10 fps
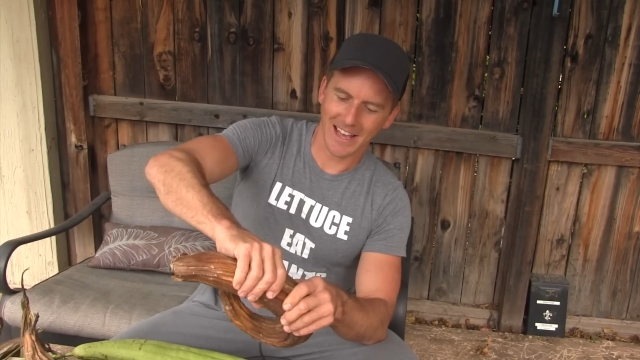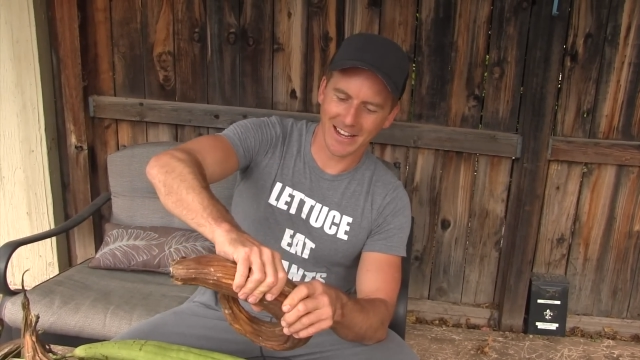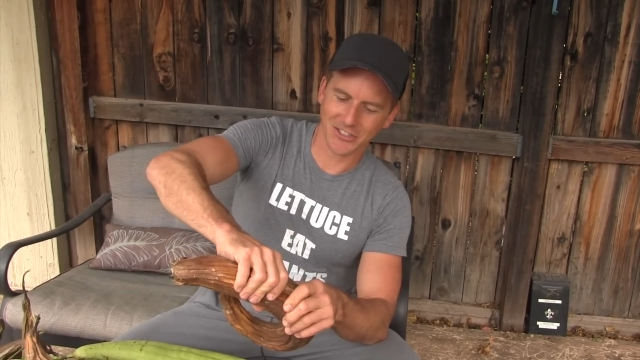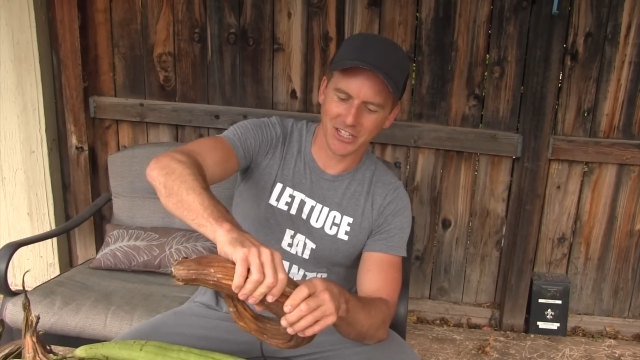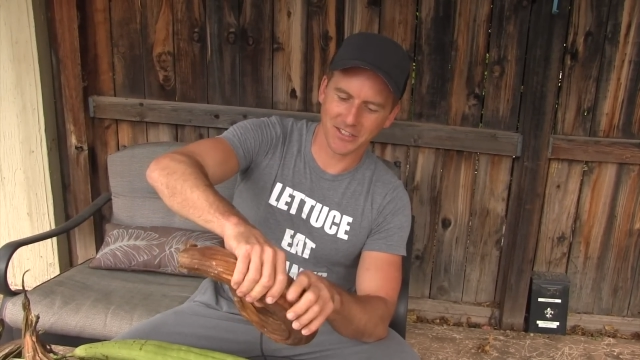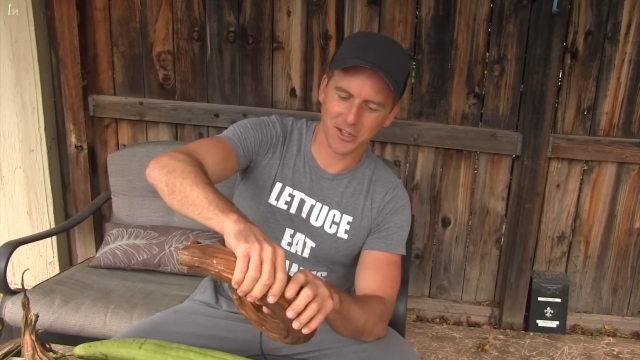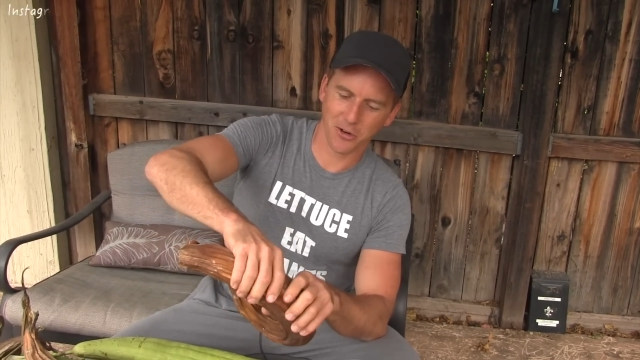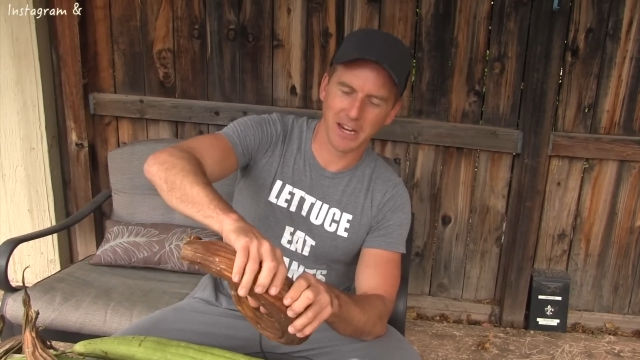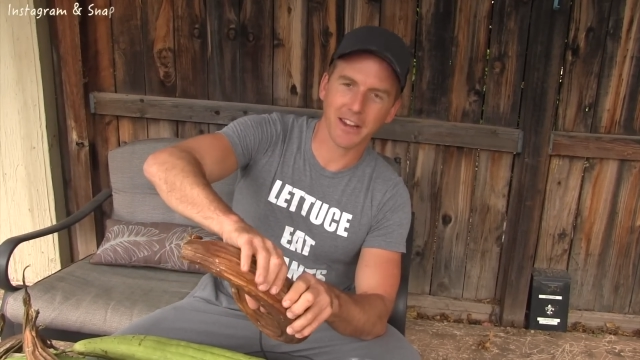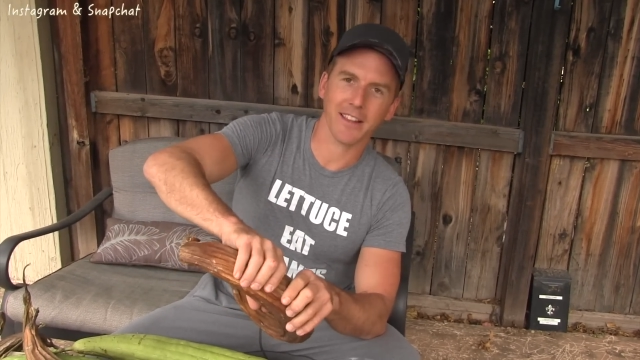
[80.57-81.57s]
I can just
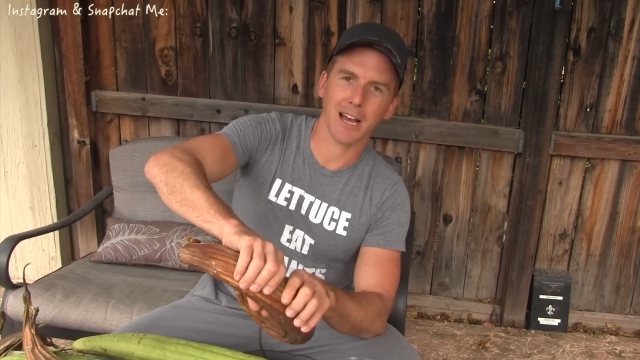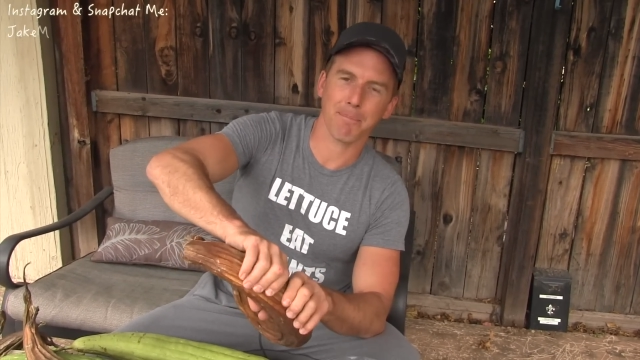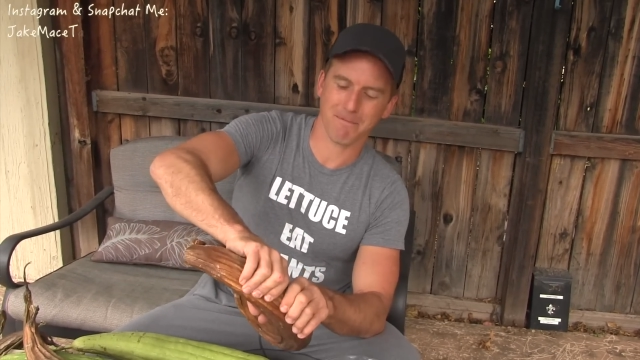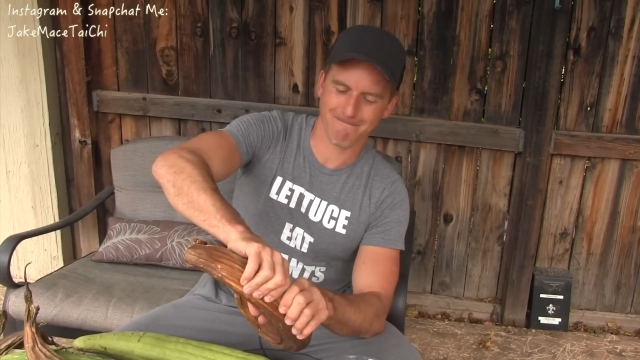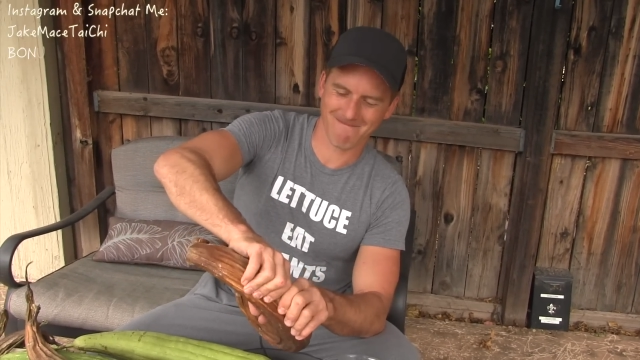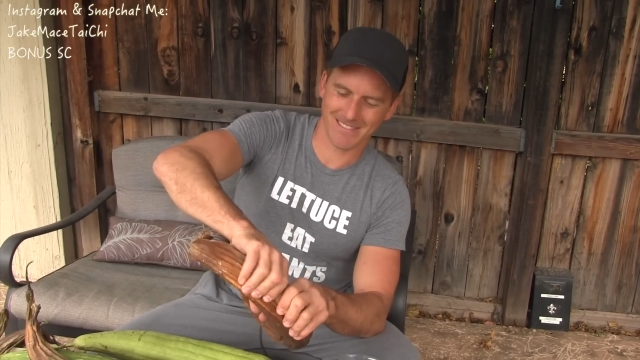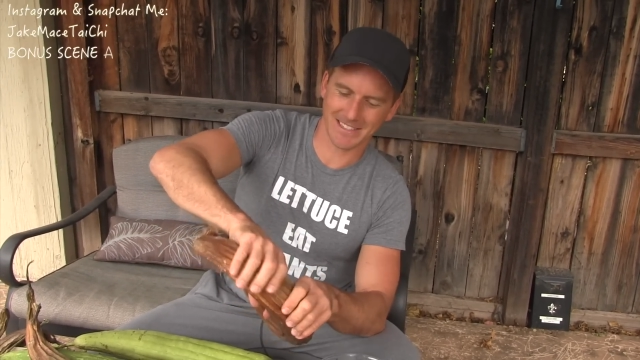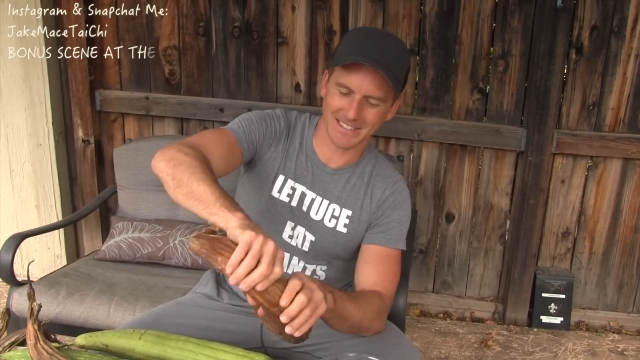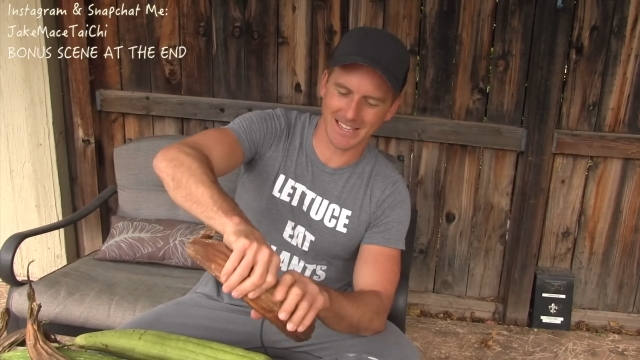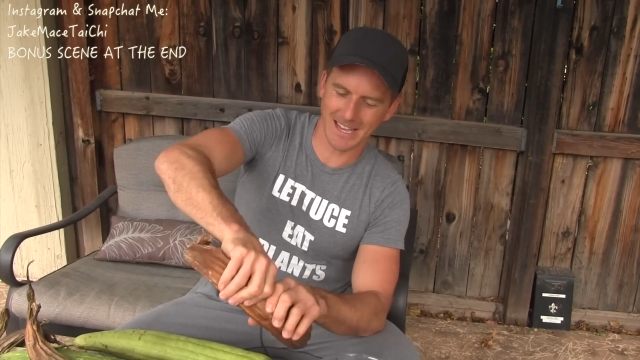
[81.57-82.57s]
crinkle up
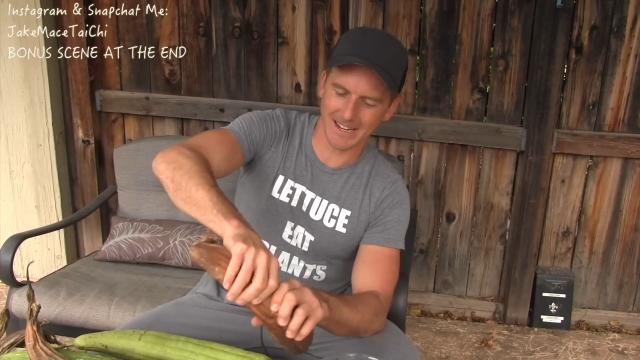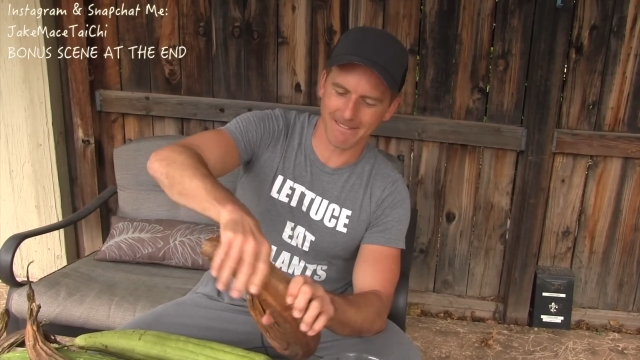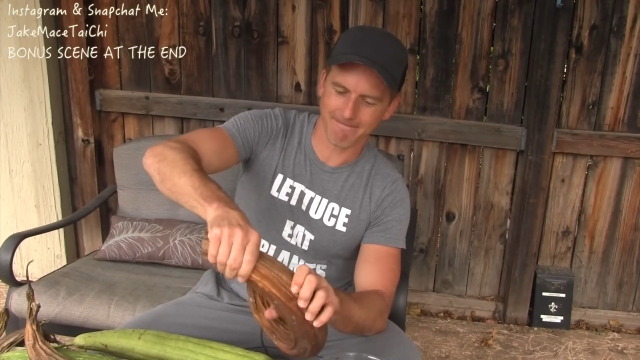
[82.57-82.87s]
the skin